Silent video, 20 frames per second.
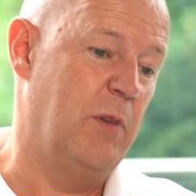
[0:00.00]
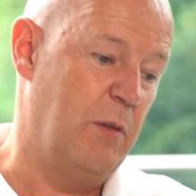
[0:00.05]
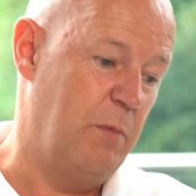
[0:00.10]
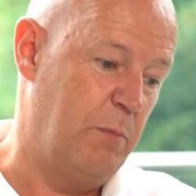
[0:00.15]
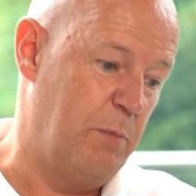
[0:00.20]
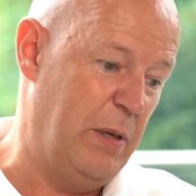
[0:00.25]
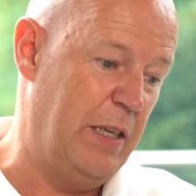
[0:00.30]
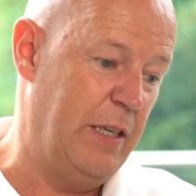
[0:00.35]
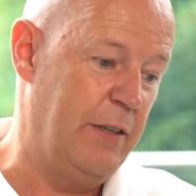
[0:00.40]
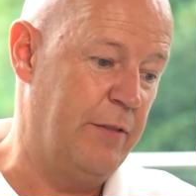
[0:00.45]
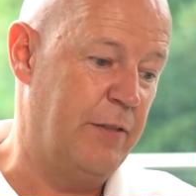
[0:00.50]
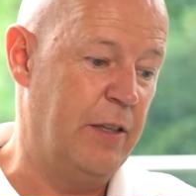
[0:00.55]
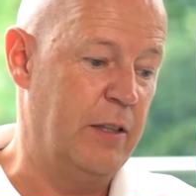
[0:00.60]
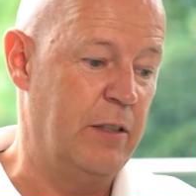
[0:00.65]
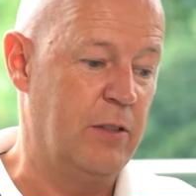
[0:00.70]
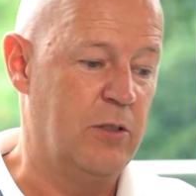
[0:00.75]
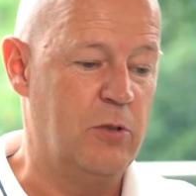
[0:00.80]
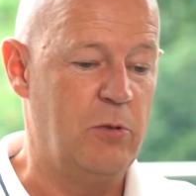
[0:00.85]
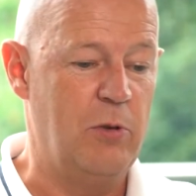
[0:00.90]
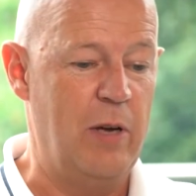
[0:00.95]

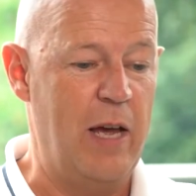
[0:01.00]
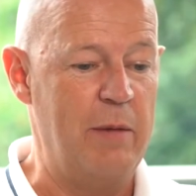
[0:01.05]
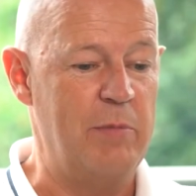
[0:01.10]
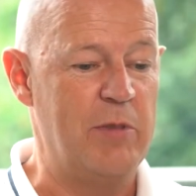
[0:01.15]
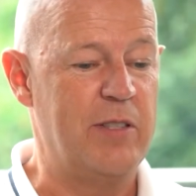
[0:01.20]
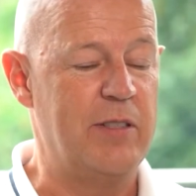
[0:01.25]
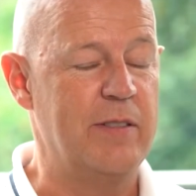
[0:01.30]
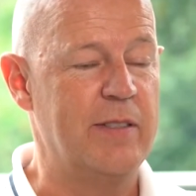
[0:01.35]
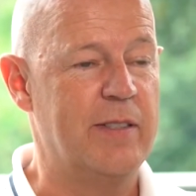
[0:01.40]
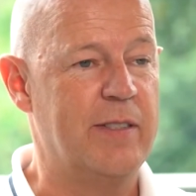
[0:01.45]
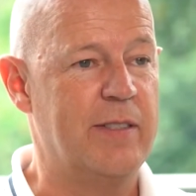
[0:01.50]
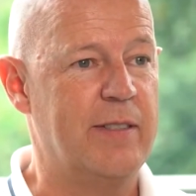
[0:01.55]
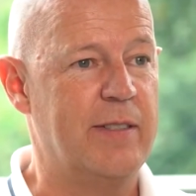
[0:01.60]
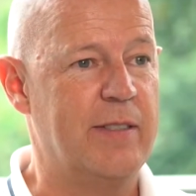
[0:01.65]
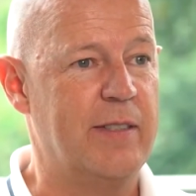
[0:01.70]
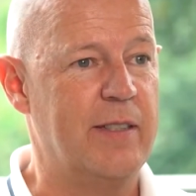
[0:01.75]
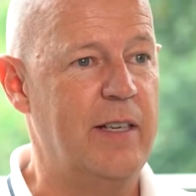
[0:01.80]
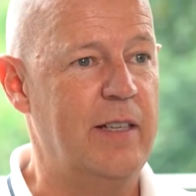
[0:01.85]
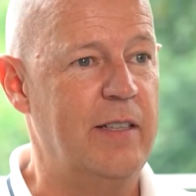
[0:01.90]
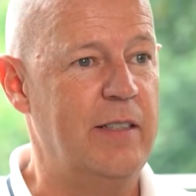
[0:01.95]
believing to Amazon's
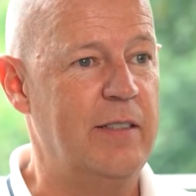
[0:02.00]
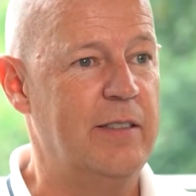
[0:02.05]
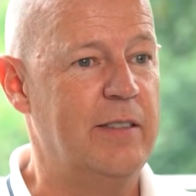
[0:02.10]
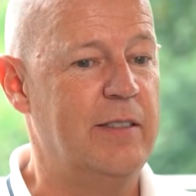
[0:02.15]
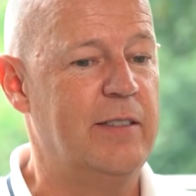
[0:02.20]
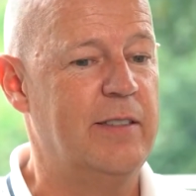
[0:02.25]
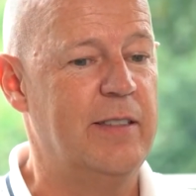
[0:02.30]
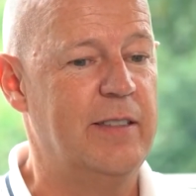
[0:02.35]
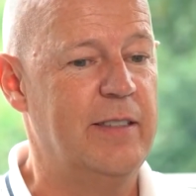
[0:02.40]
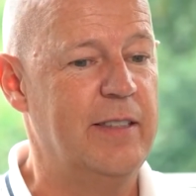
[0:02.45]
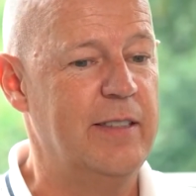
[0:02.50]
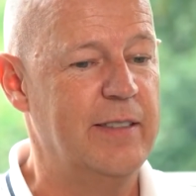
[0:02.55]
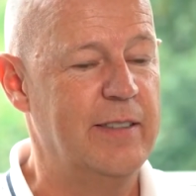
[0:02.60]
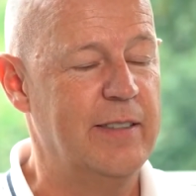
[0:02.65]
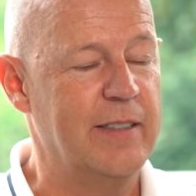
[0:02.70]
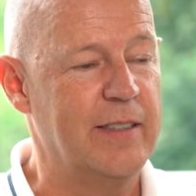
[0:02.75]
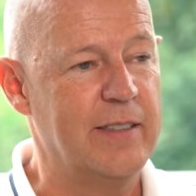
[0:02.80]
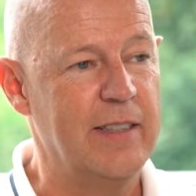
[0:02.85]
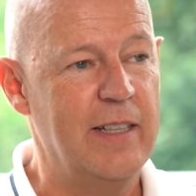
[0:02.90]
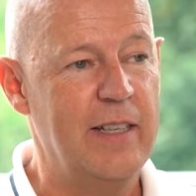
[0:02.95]

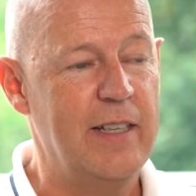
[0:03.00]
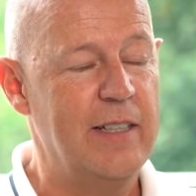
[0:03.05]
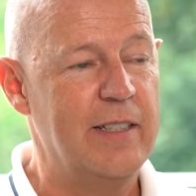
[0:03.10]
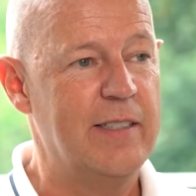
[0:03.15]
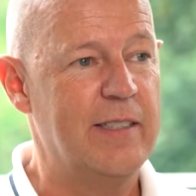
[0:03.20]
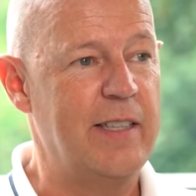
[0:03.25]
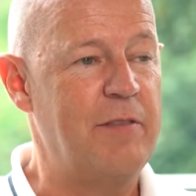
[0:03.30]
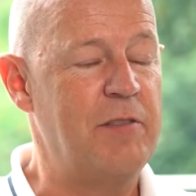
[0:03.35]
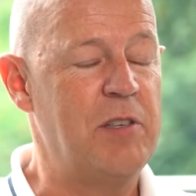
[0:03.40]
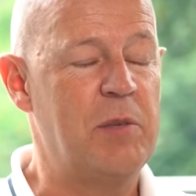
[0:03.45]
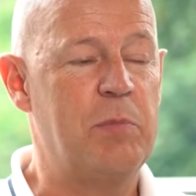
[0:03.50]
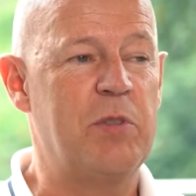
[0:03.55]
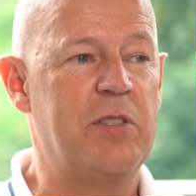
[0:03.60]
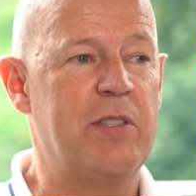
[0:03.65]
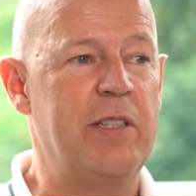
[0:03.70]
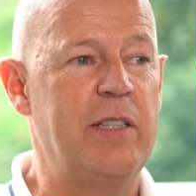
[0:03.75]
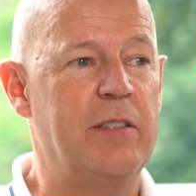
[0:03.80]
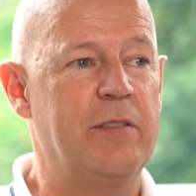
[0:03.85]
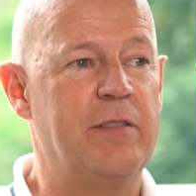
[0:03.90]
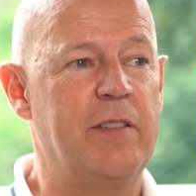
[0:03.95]
statistics,
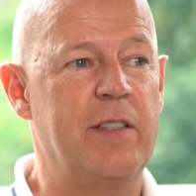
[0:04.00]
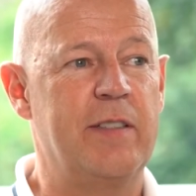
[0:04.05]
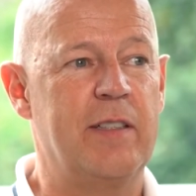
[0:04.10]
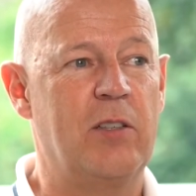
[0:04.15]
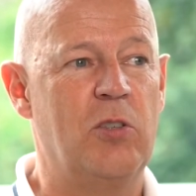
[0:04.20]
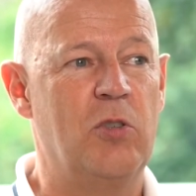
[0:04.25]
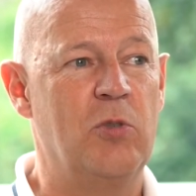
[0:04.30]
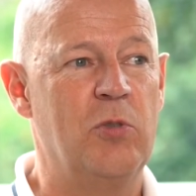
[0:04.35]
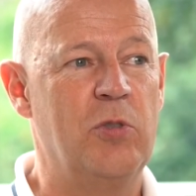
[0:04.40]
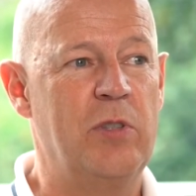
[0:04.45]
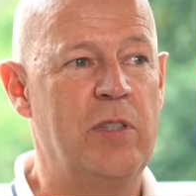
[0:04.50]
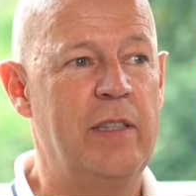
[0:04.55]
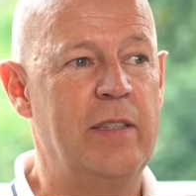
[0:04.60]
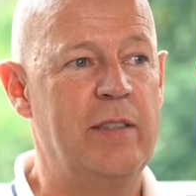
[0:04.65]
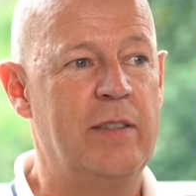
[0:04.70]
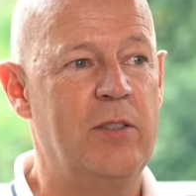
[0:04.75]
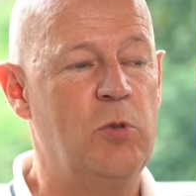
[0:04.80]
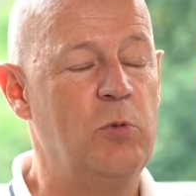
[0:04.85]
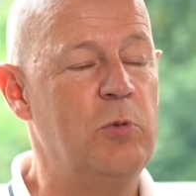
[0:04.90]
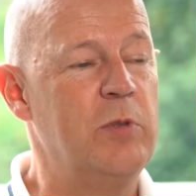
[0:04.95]
70% of the security
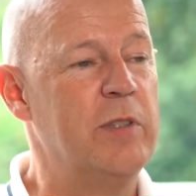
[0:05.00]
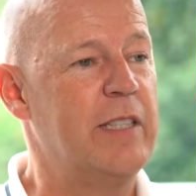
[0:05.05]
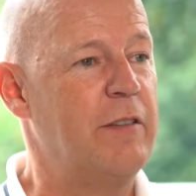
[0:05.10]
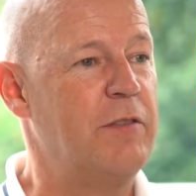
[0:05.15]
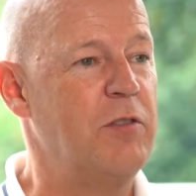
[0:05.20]
tools have